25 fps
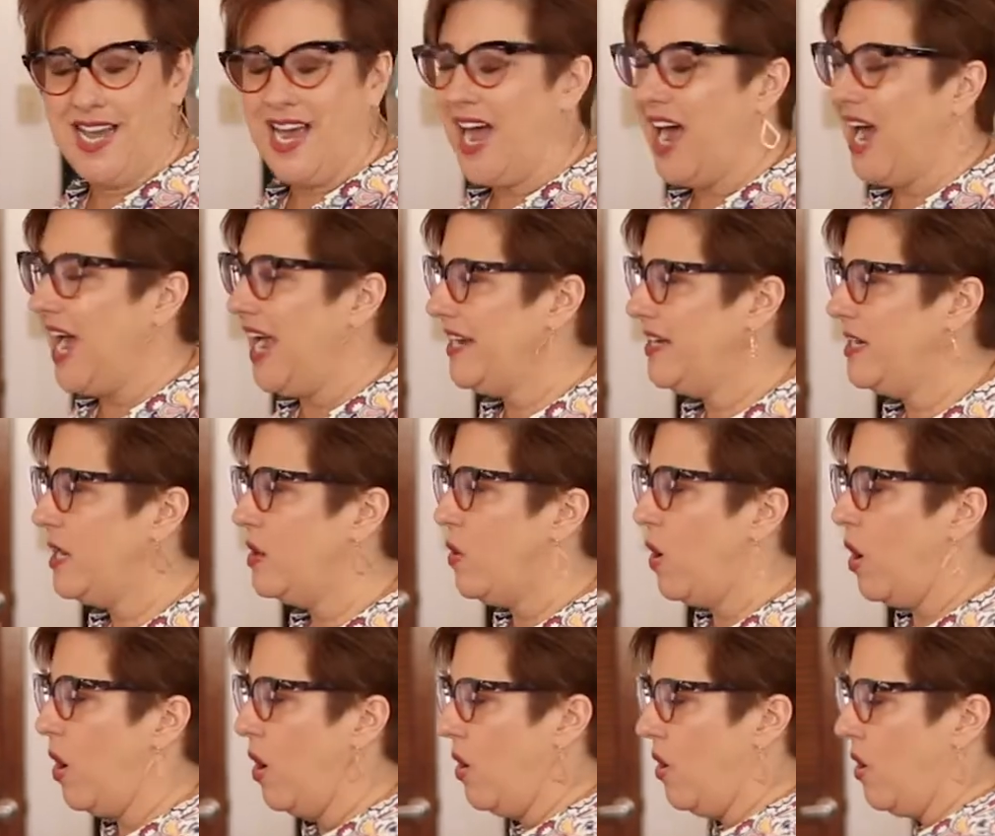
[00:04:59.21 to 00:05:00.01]
I
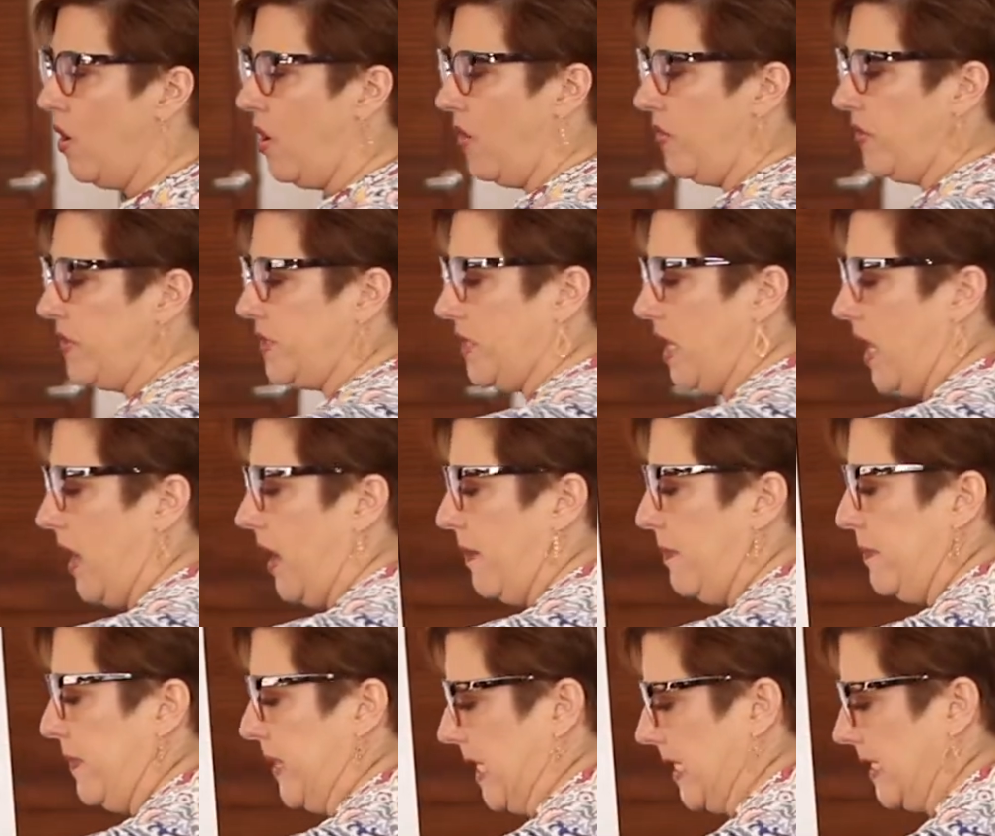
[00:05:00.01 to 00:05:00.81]
know all the
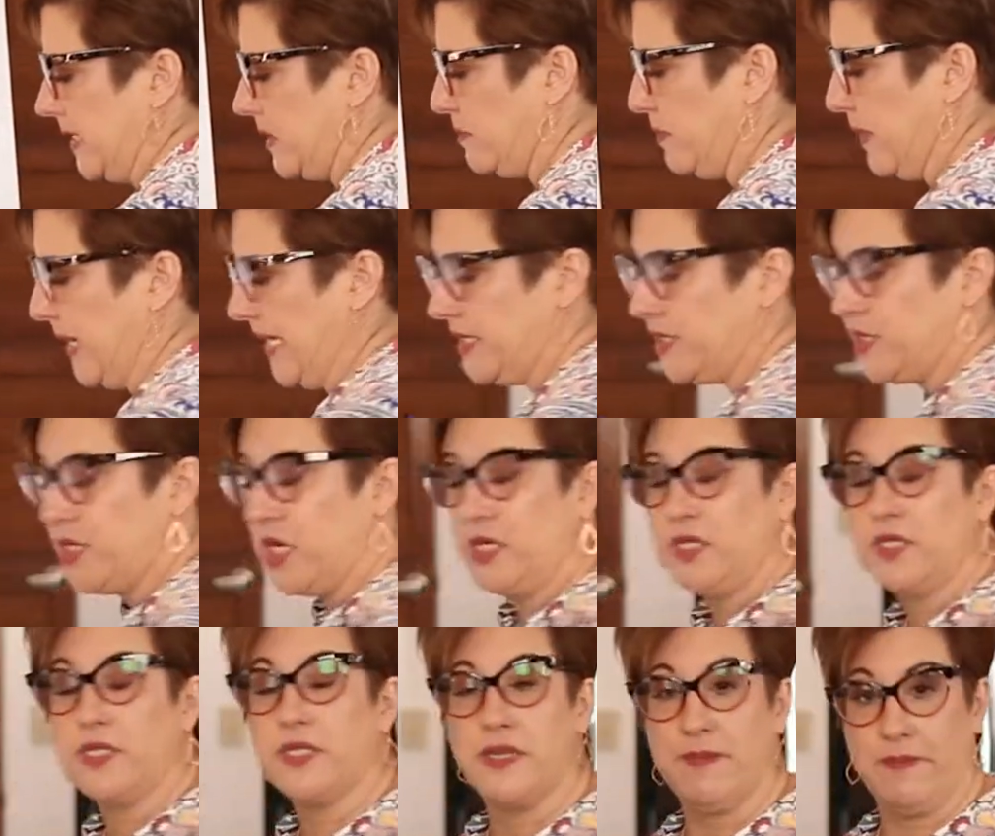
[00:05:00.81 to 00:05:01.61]
topics based
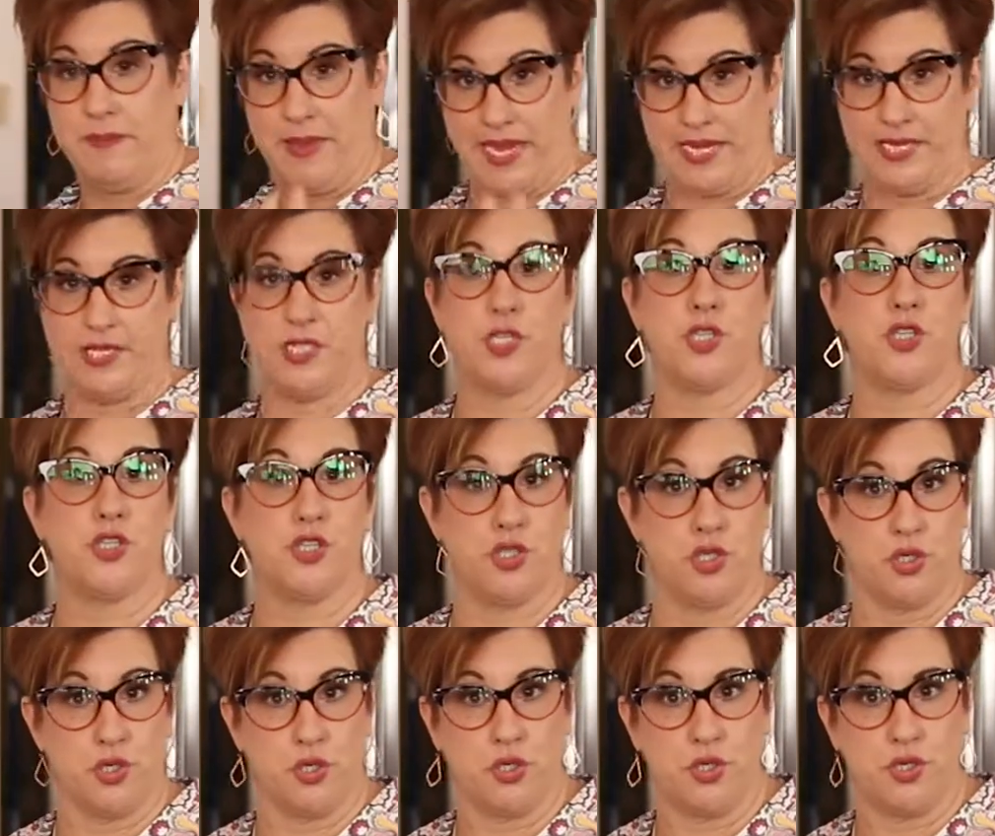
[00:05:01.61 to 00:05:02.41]
on semantic
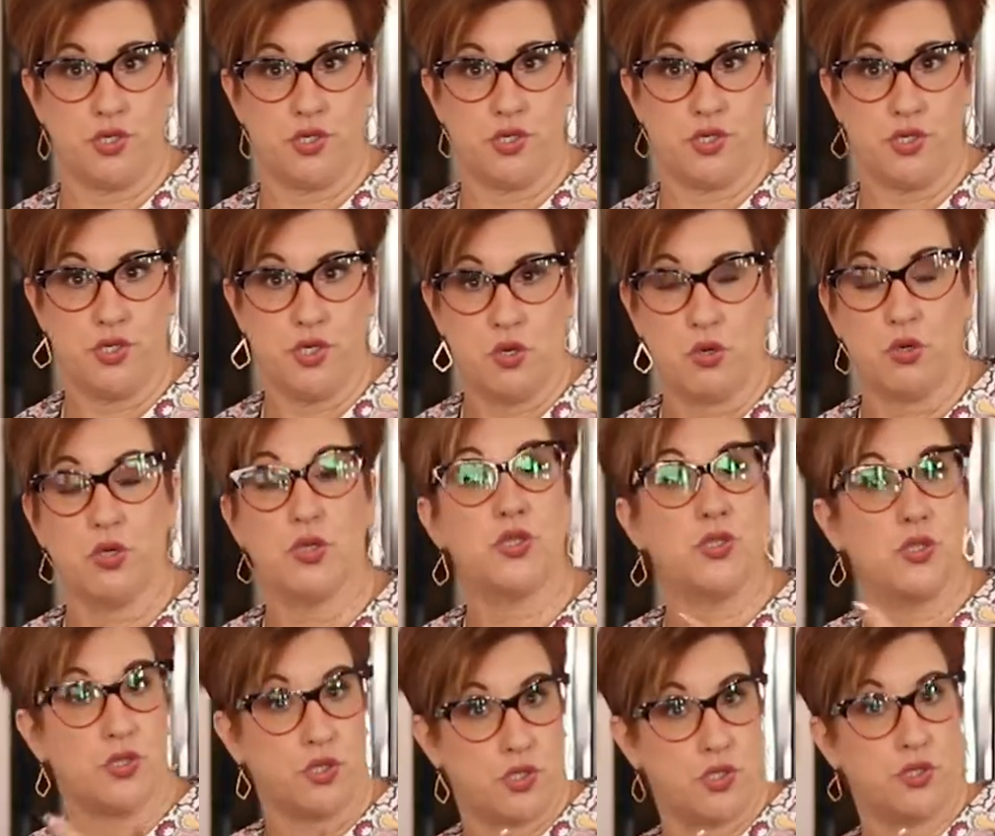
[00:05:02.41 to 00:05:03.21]
search or
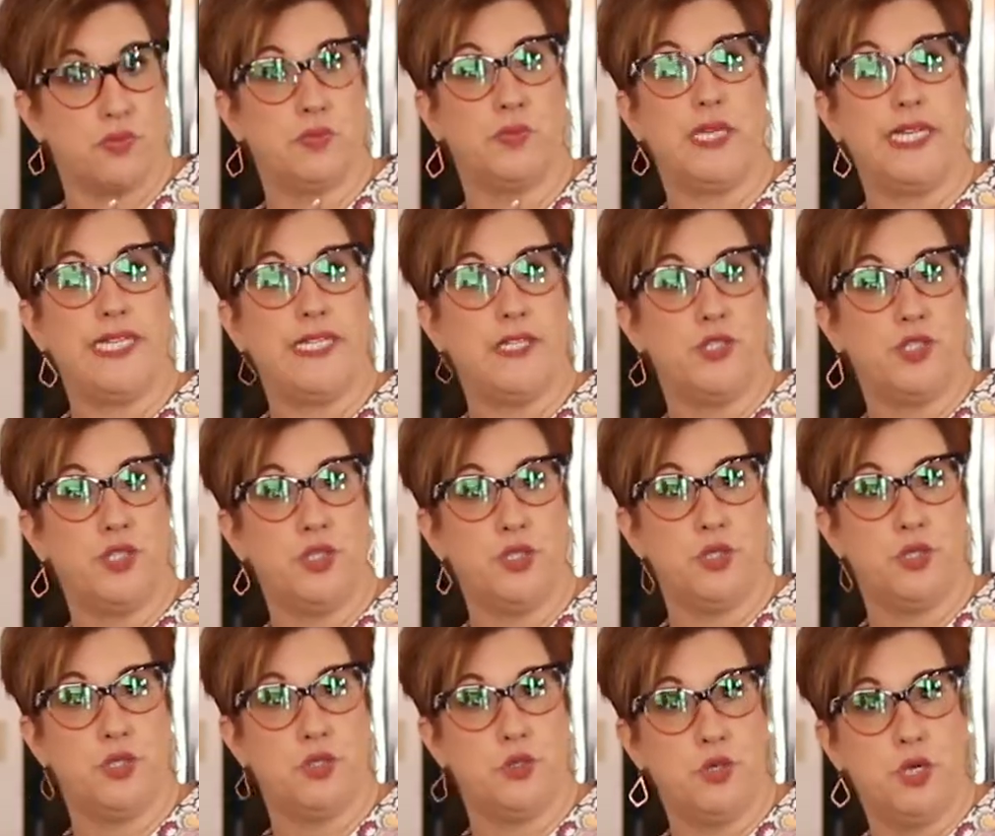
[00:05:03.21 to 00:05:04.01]
searches related
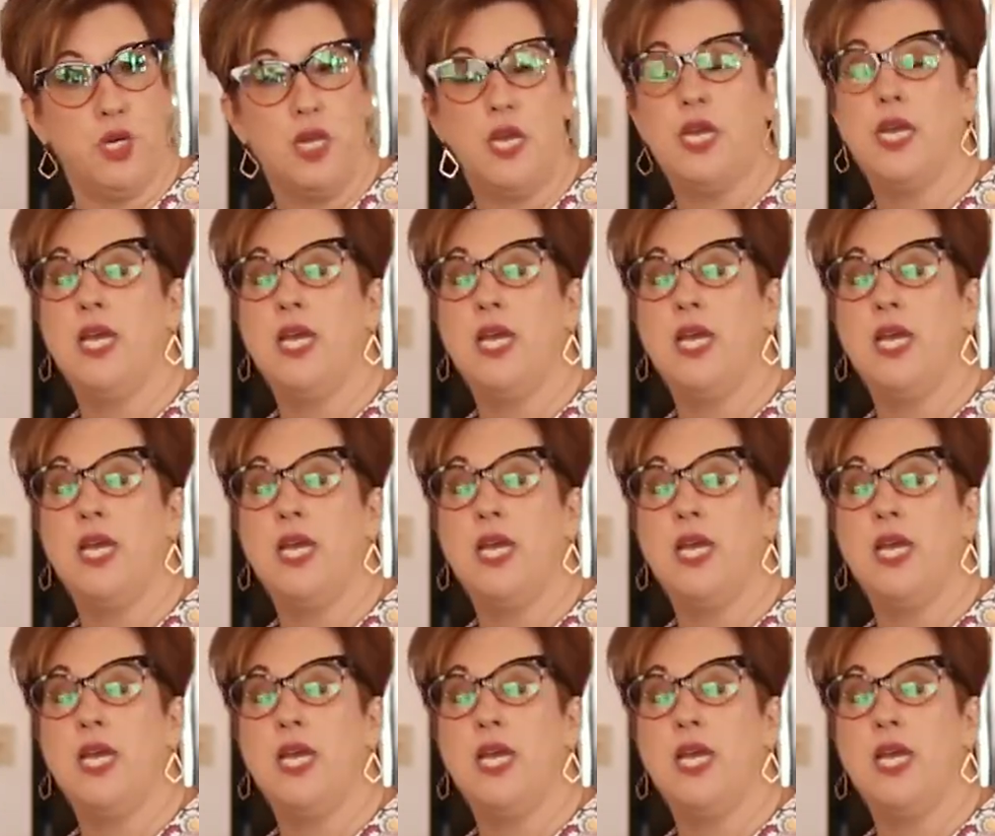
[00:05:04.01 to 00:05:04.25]
to.